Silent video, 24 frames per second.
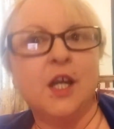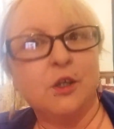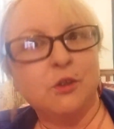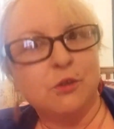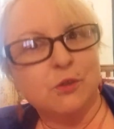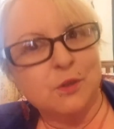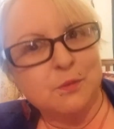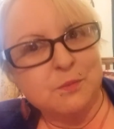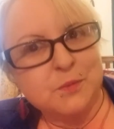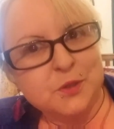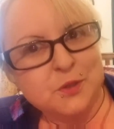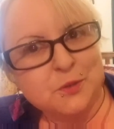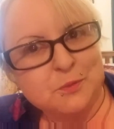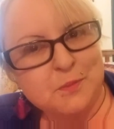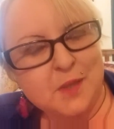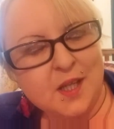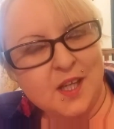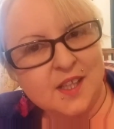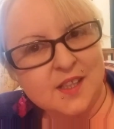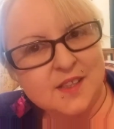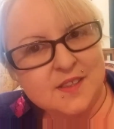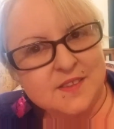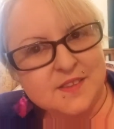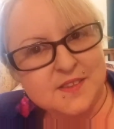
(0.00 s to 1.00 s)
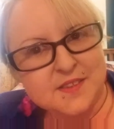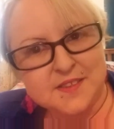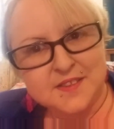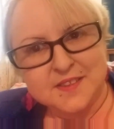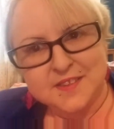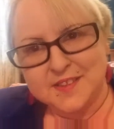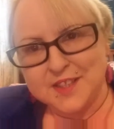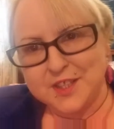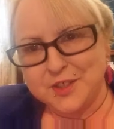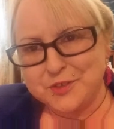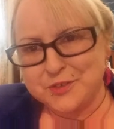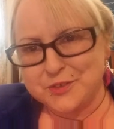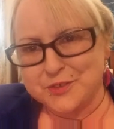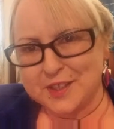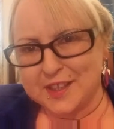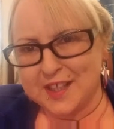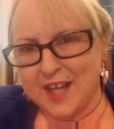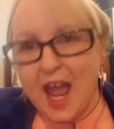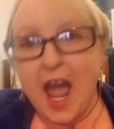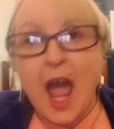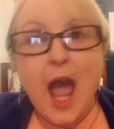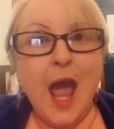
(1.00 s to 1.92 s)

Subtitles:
Criminal Minds centric